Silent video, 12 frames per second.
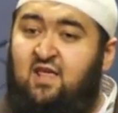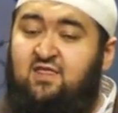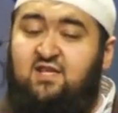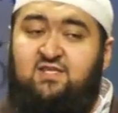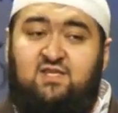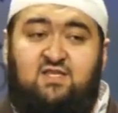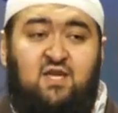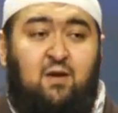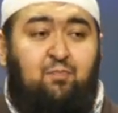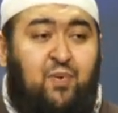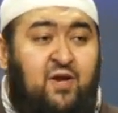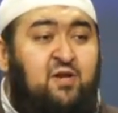This is the
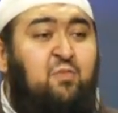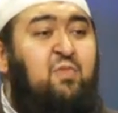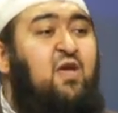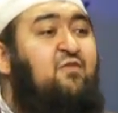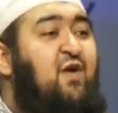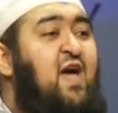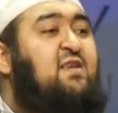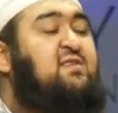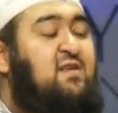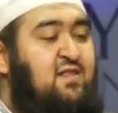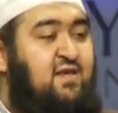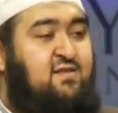epitome of
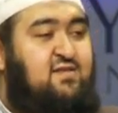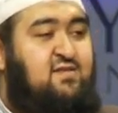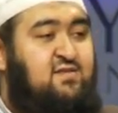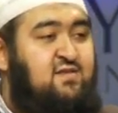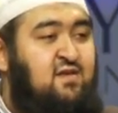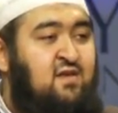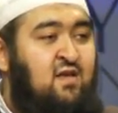excellence.